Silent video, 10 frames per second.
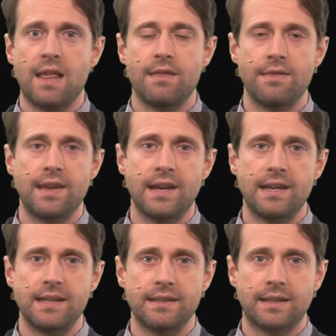
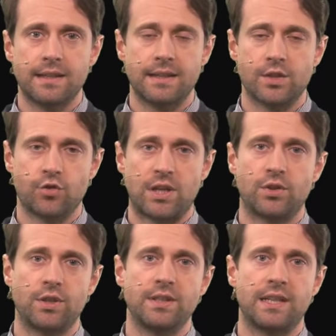the
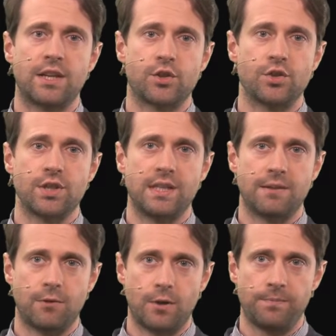inter-extractor interactions in the
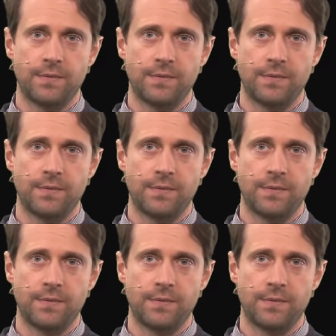flow.